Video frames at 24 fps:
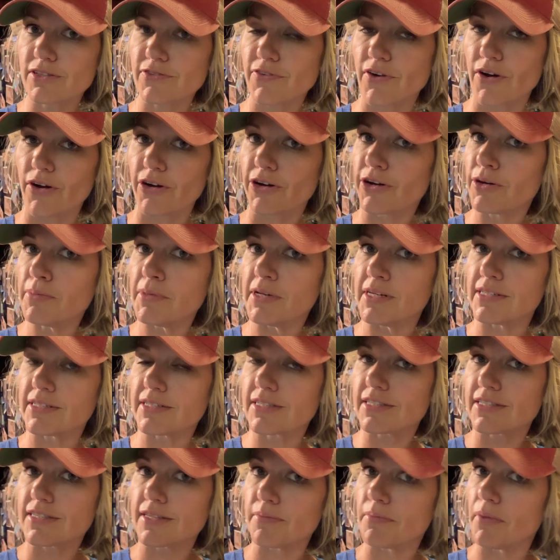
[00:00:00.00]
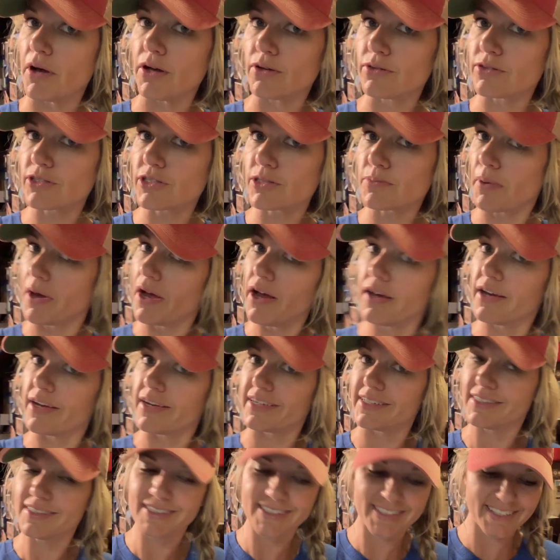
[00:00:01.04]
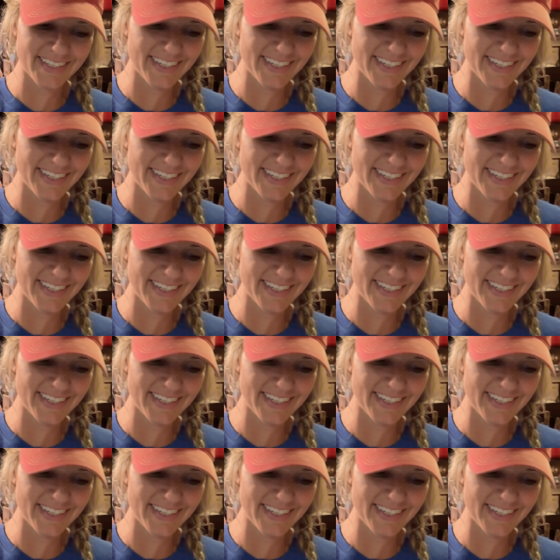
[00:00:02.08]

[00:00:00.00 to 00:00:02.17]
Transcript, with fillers: Farm, and it's the Moss Pond.